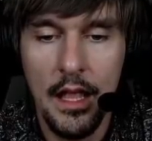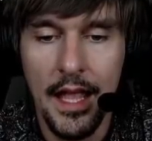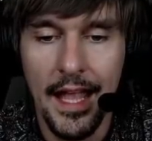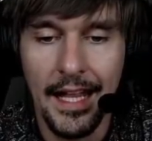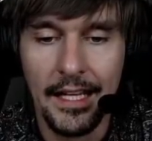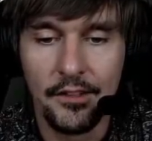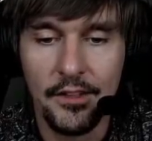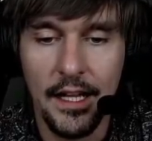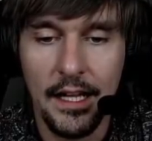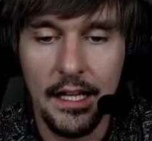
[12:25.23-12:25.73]

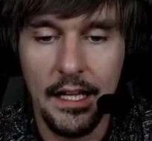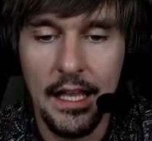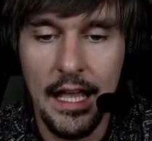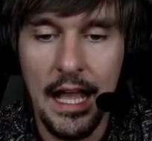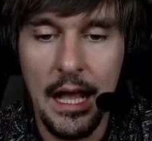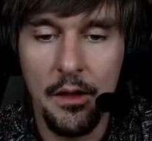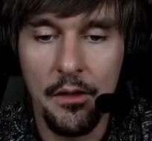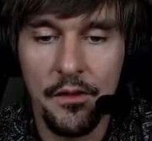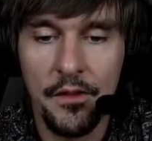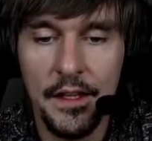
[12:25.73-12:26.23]
exactly
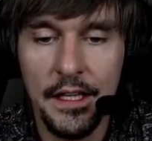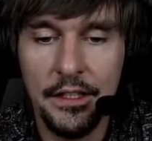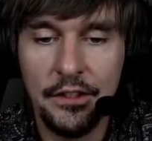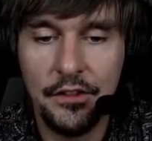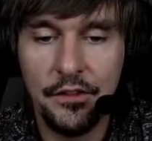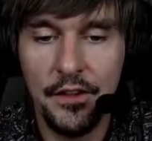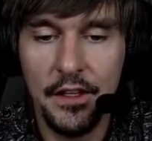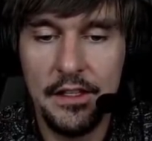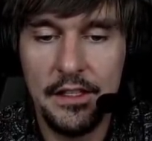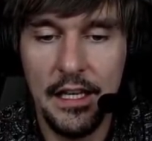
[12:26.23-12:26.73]
how these
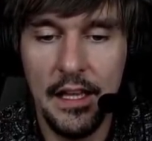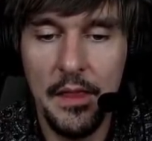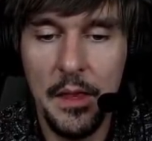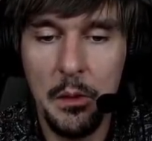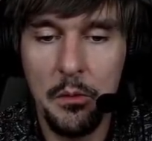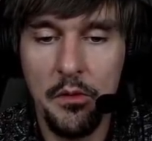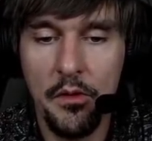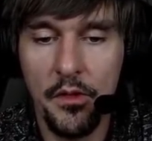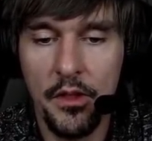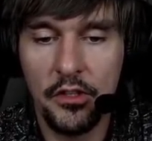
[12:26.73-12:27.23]
fit in. They
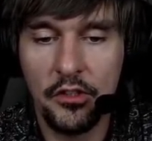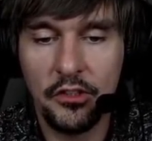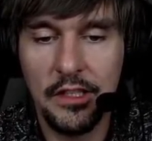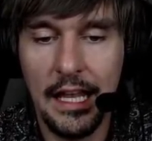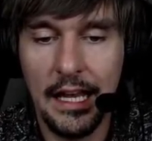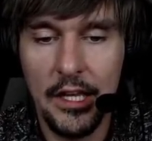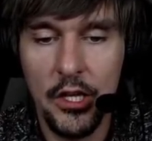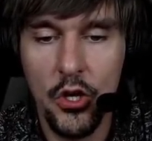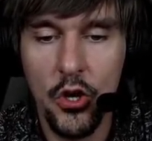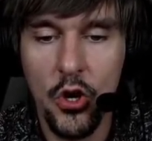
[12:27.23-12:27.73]
were the
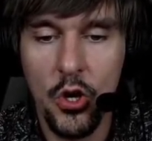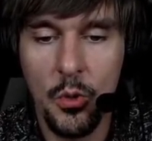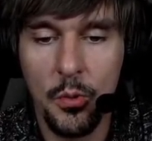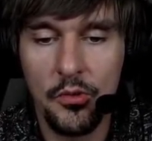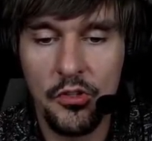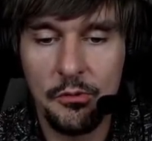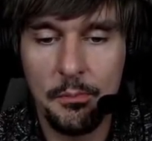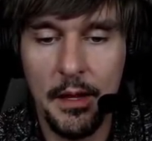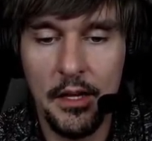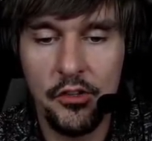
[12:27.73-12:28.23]
slightly awkward
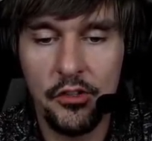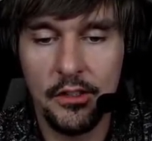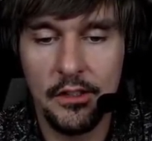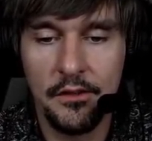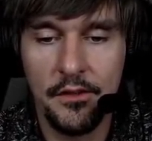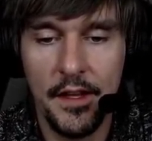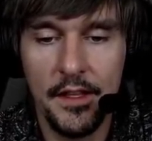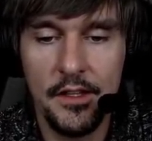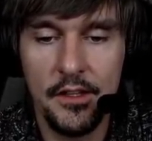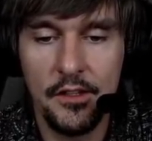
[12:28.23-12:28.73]
special
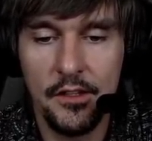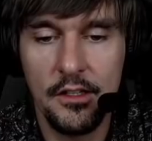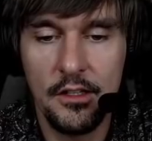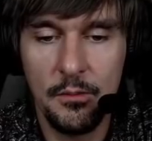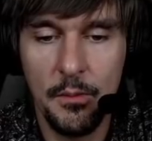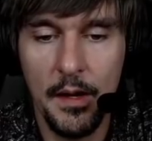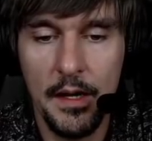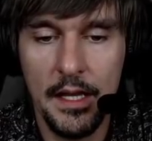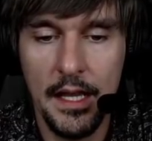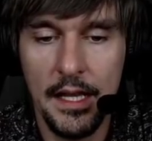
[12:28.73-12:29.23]
events in
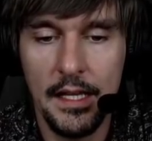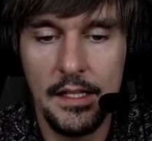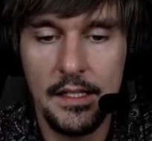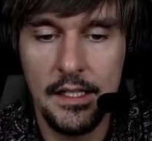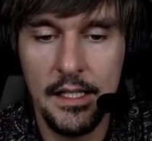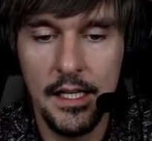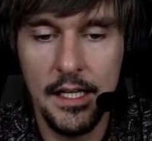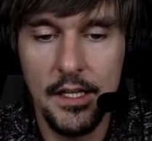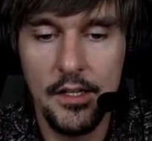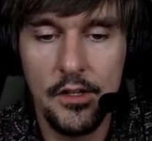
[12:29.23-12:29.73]

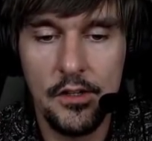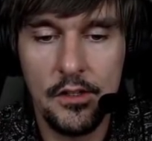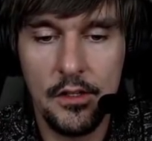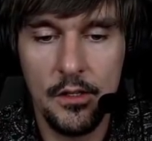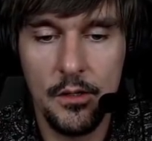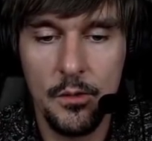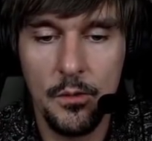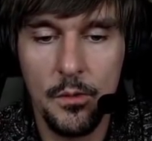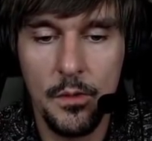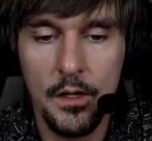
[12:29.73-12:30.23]
2018,
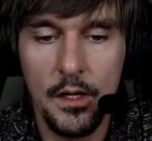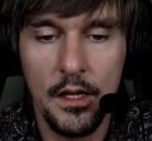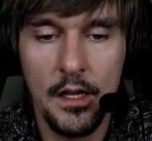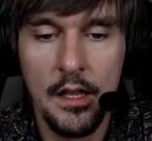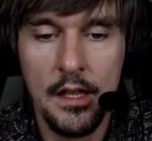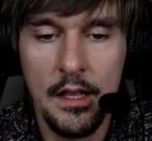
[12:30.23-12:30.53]
so